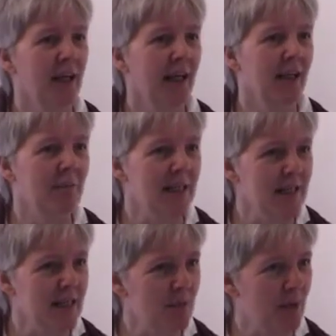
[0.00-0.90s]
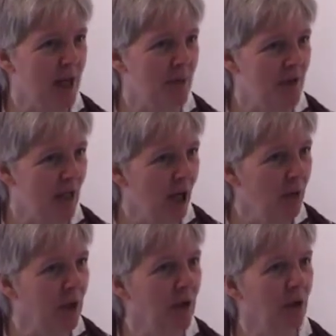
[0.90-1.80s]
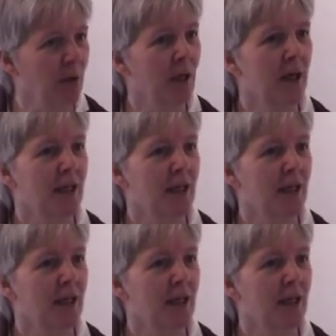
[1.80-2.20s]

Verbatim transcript: an is Perhaps now we go